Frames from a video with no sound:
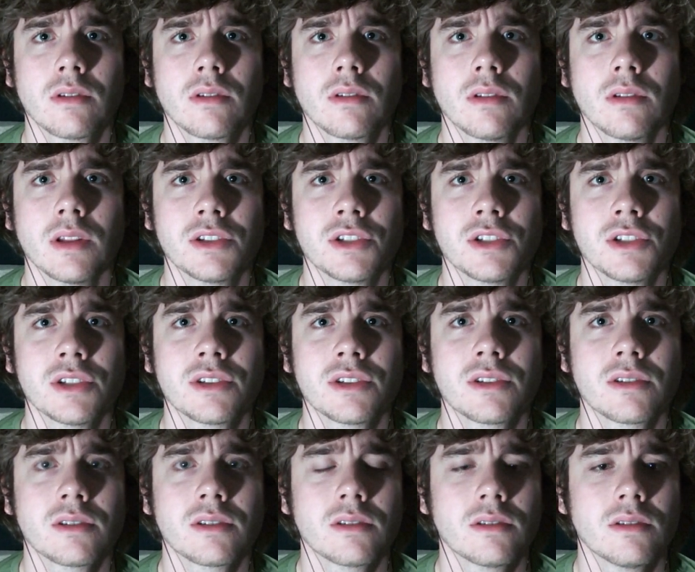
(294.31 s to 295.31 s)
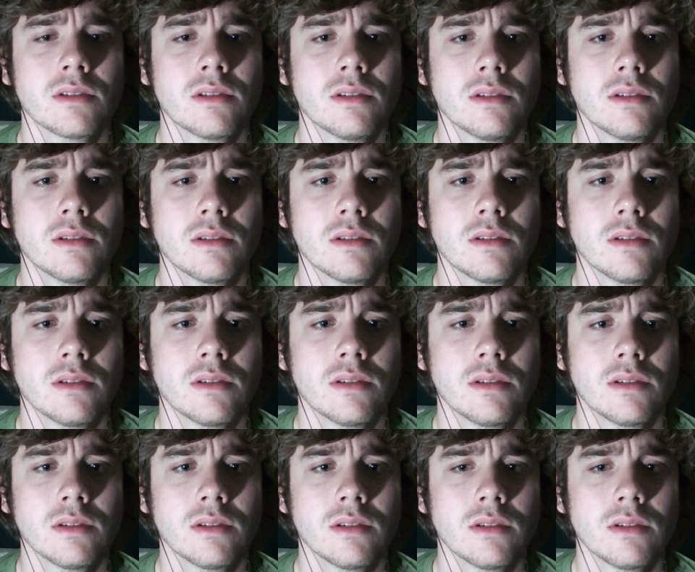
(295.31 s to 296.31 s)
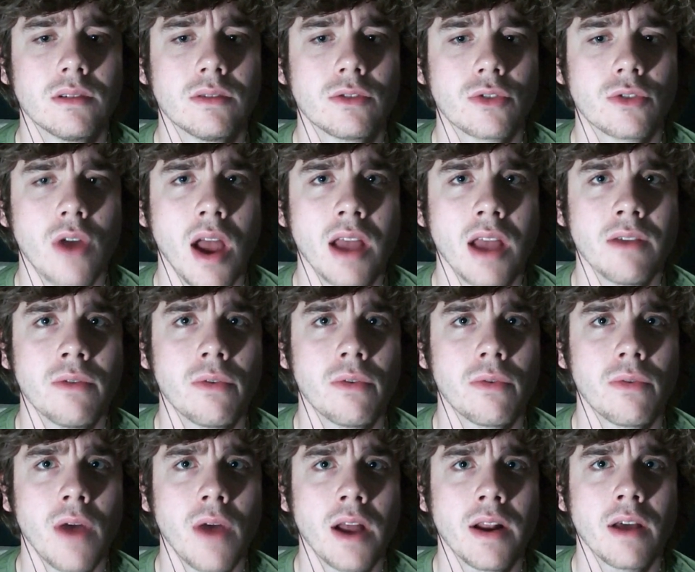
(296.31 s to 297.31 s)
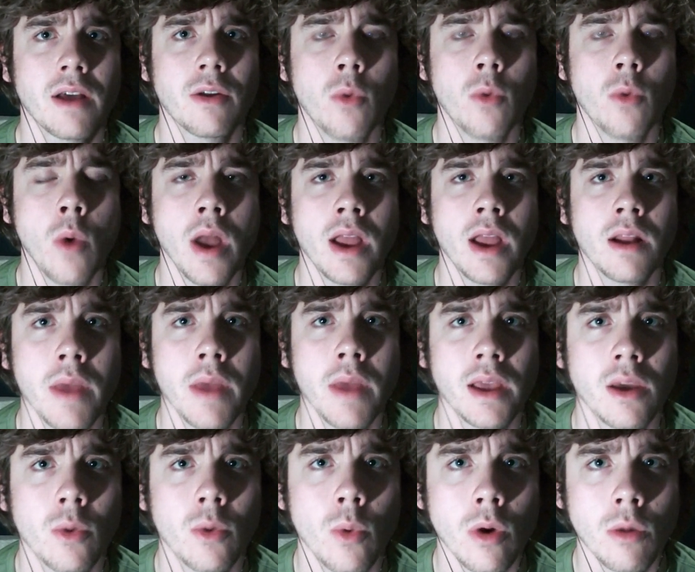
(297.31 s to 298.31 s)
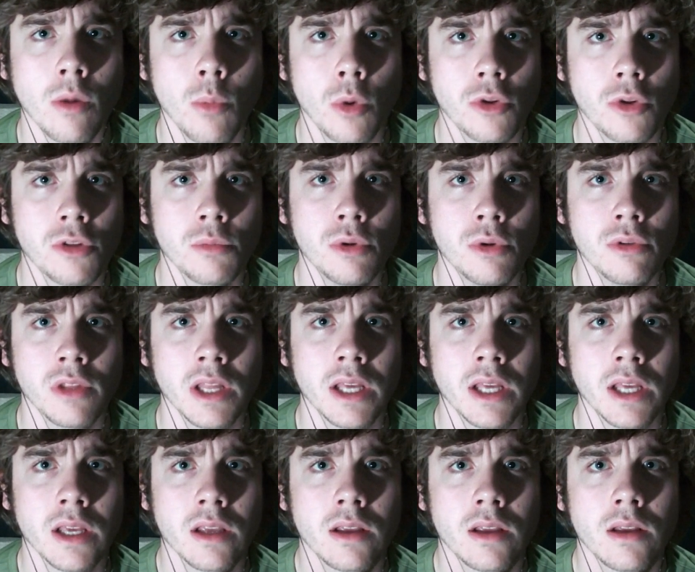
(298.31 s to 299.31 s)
Let's just try and find out a way to make it work more smoothly.